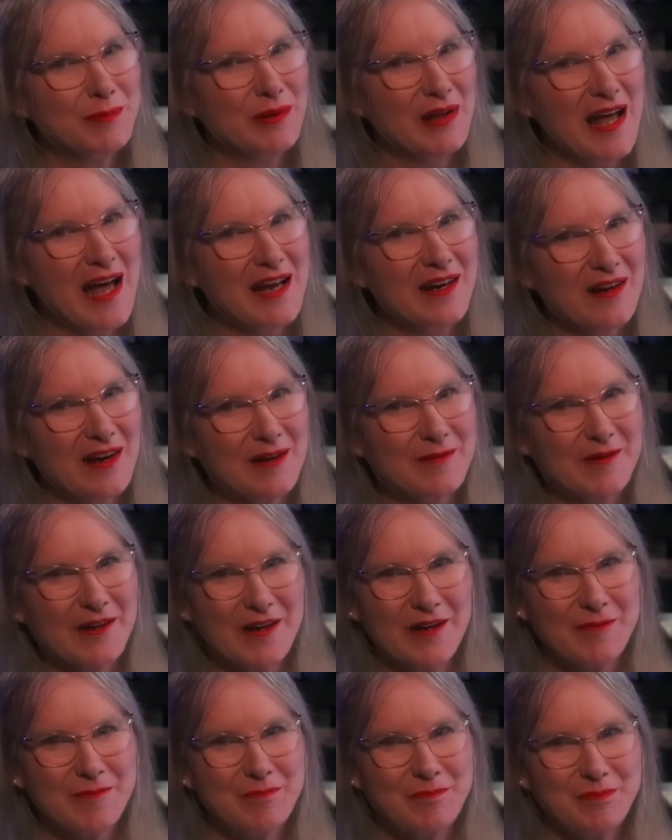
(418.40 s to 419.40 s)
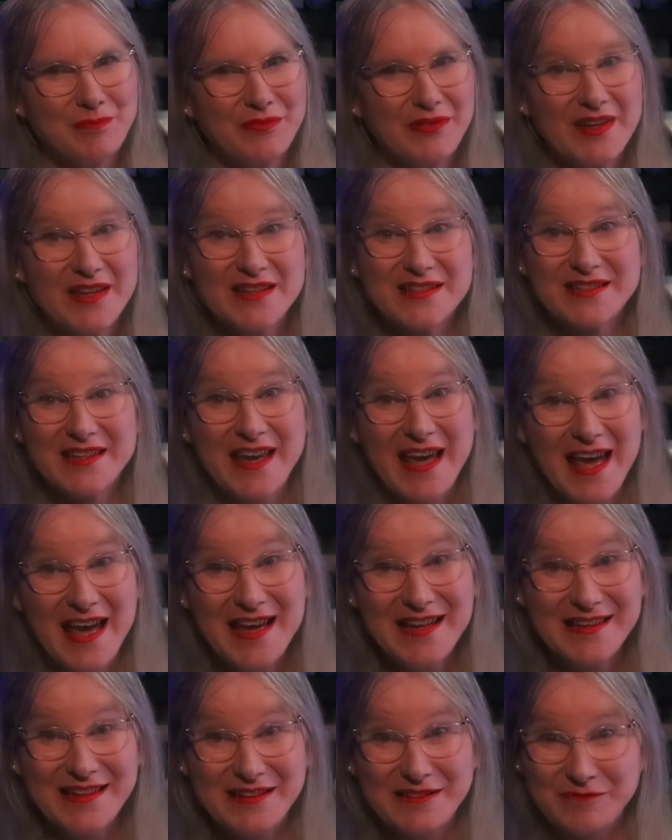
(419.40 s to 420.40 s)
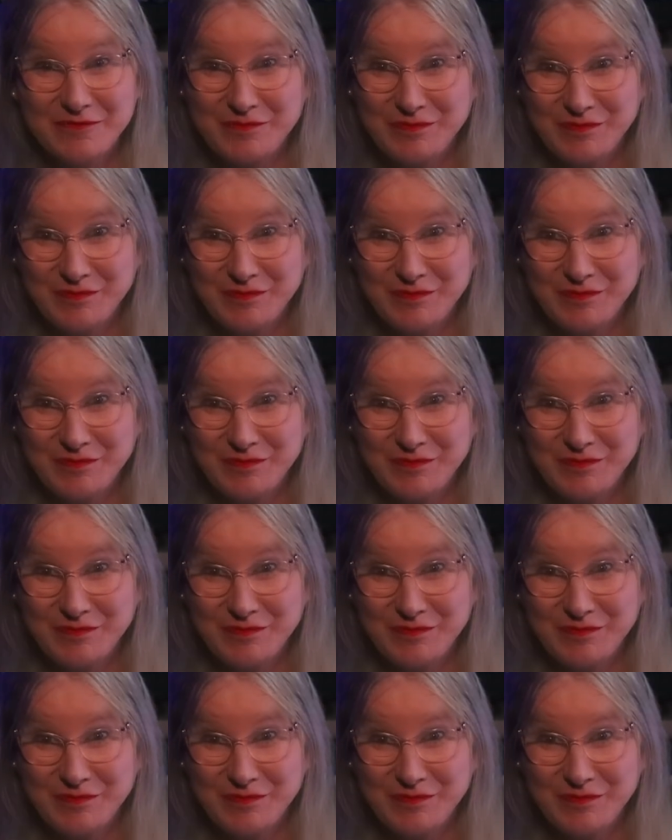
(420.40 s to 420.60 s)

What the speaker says: plot armor is canon.